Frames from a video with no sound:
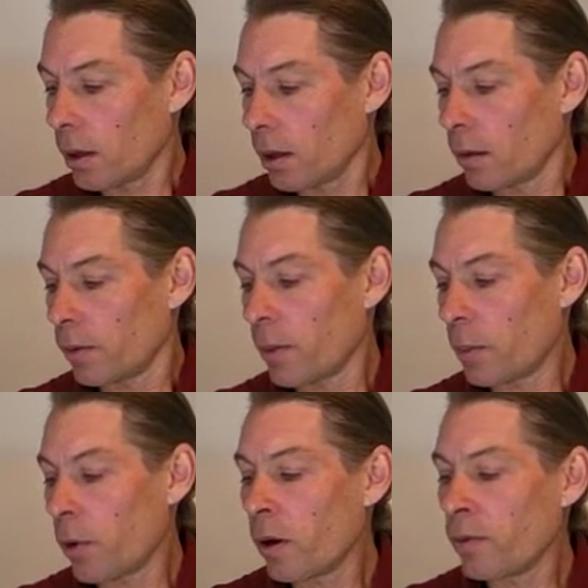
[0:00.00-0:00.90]
From the
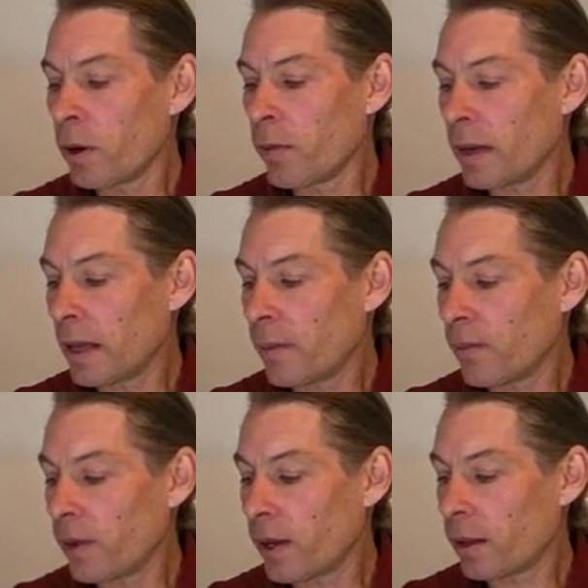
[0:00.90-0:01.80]
point of view of an
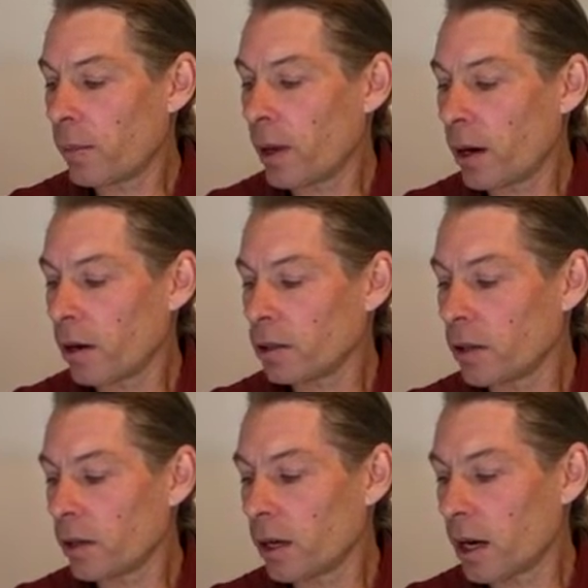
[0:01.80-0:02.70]
infant, the parents
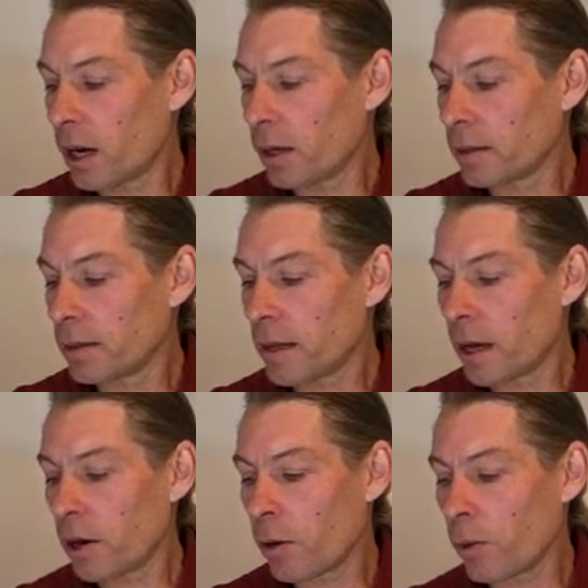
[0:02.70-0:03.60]
are the gods, as
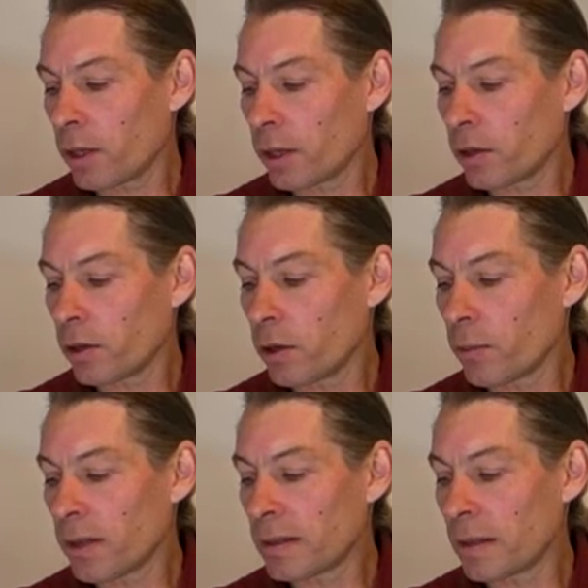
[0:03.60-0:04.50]
they are what
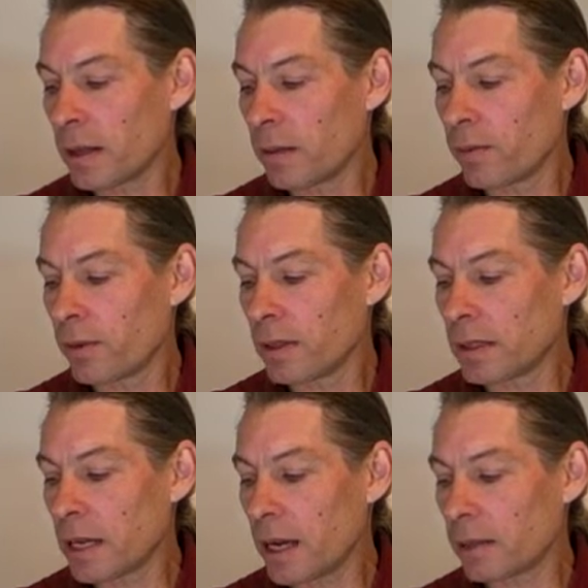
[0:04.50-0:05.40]
determines the infant's
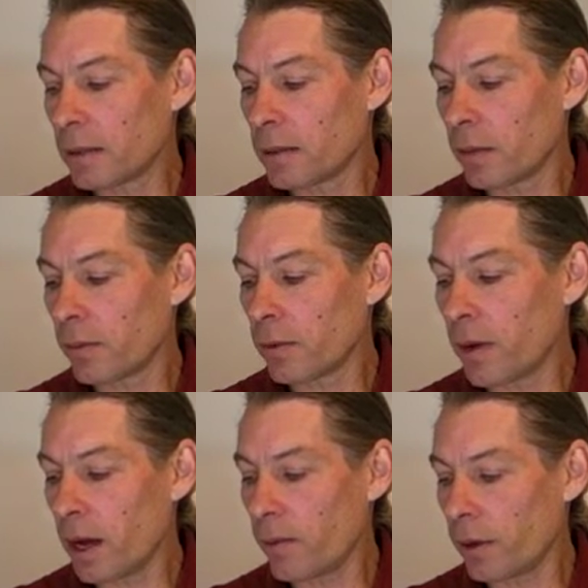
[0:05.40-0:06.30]
chances of
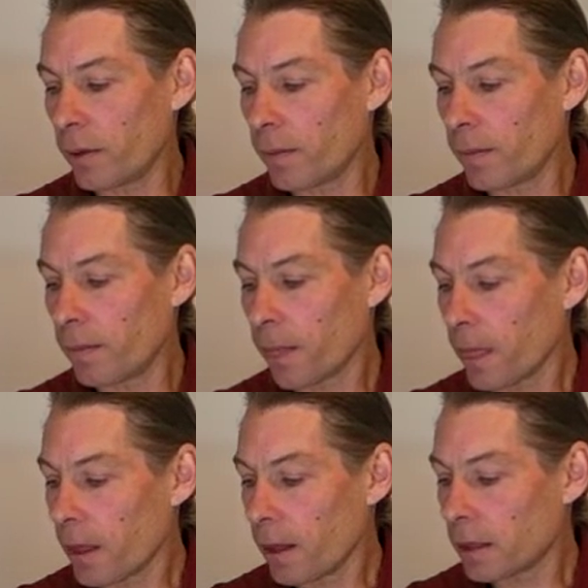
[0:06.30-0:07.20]
survival.
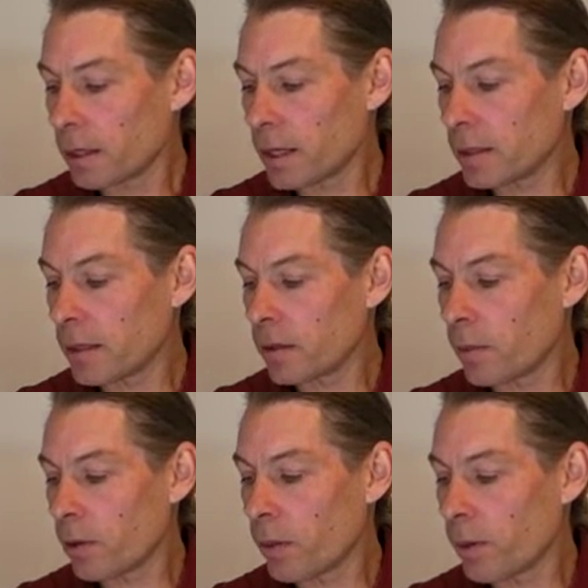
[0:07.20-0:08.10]
Just as the
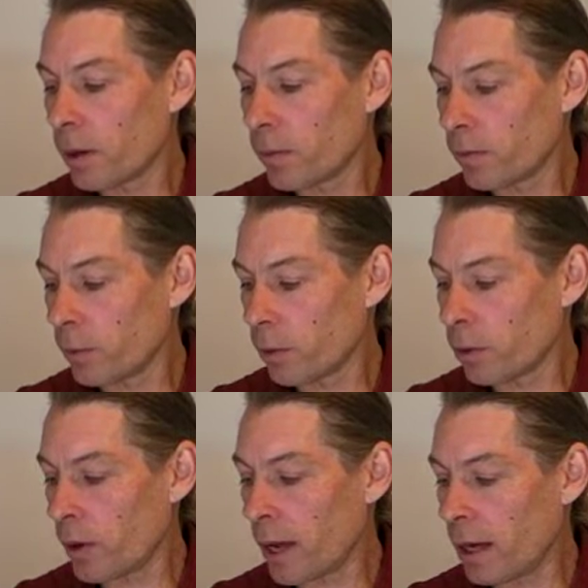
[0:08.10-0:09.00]
primitives will
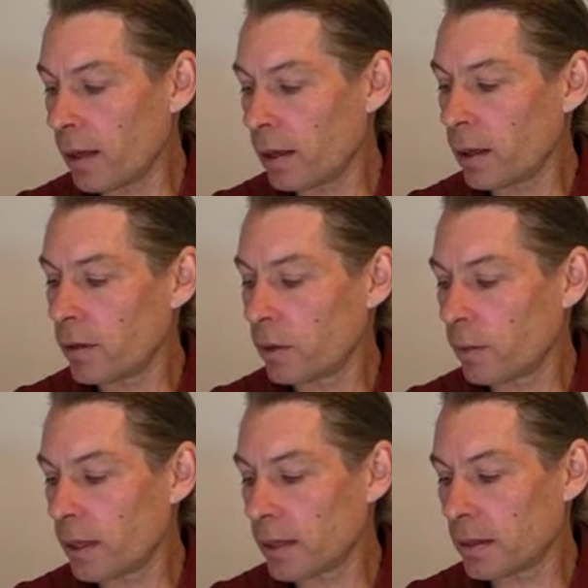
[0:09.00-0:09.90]
do anything to
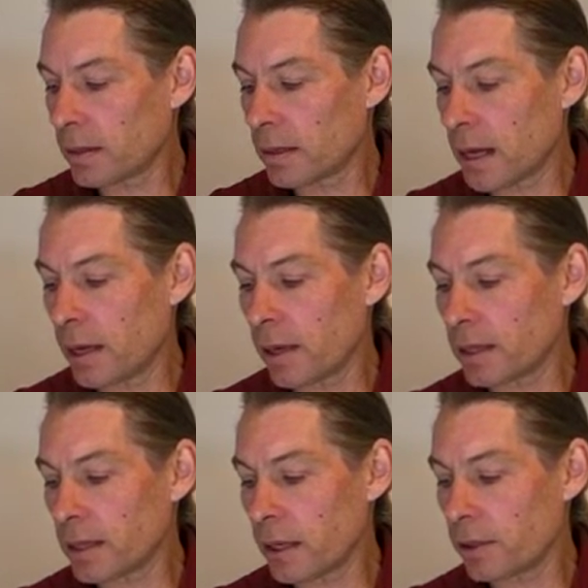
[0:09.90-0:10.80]
appease the sun,
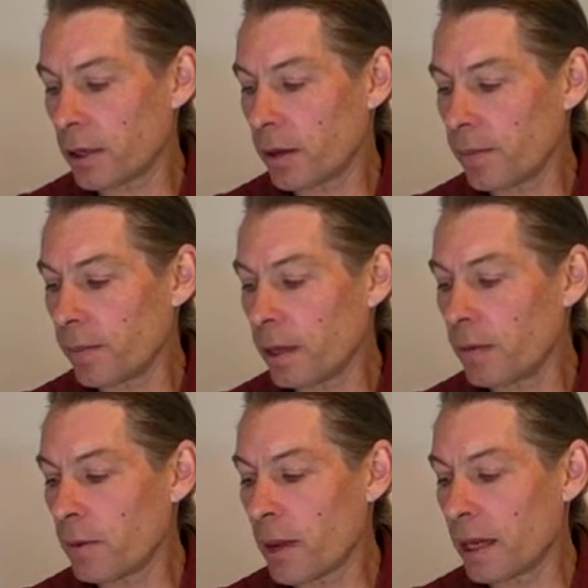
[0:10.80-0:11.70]
etc.,
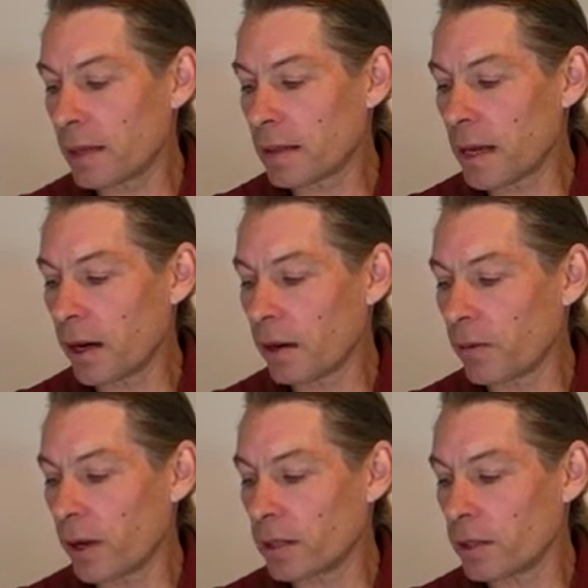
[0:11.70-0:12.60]
even making
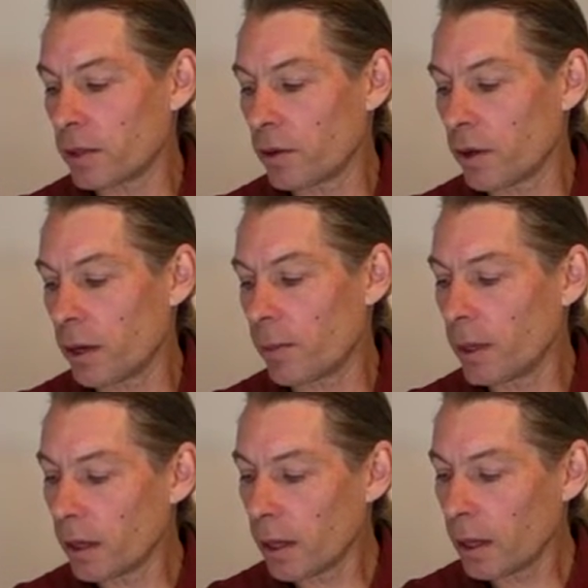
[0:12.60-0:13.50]
sacrifices to them,
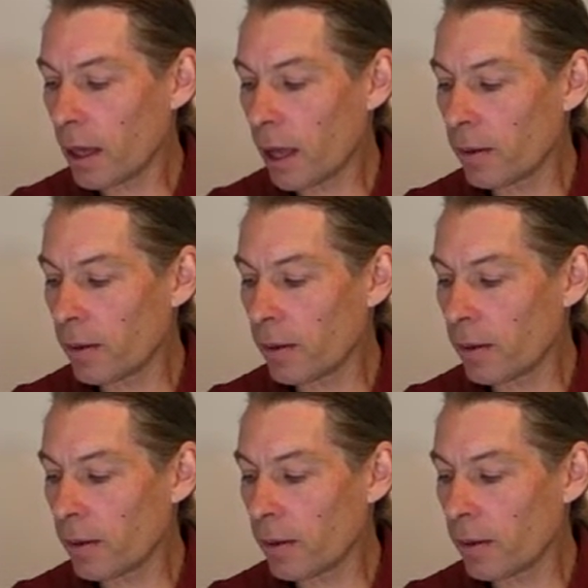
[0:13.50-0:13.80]
an